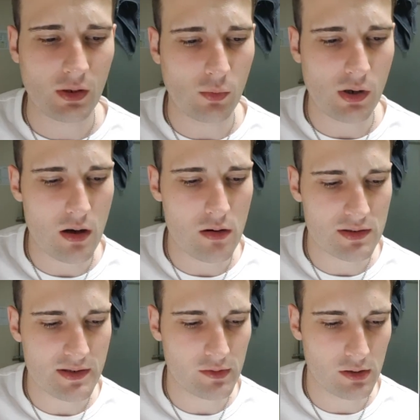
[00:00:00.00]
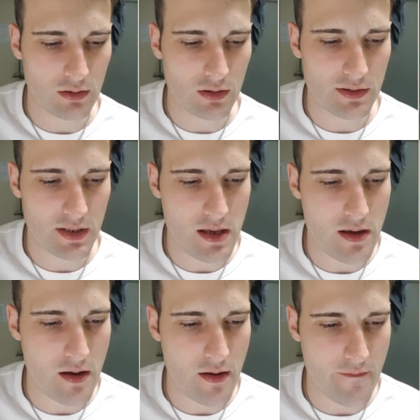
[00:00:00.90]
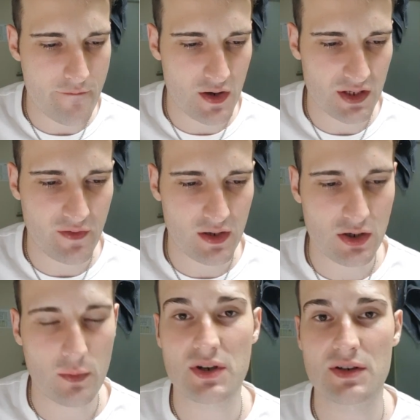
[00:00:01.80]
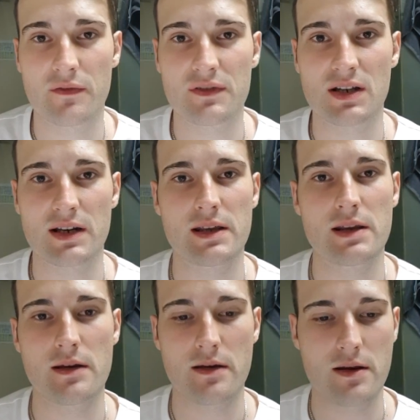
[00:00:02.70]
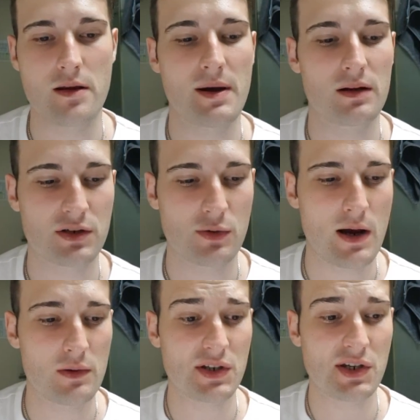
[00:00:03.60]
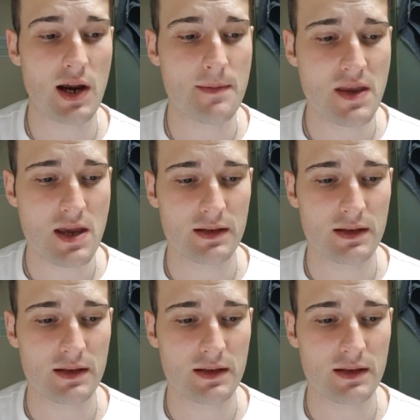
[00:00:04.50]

Well, let's have a look at the first fixture, which is obviously in about 2 hours' time.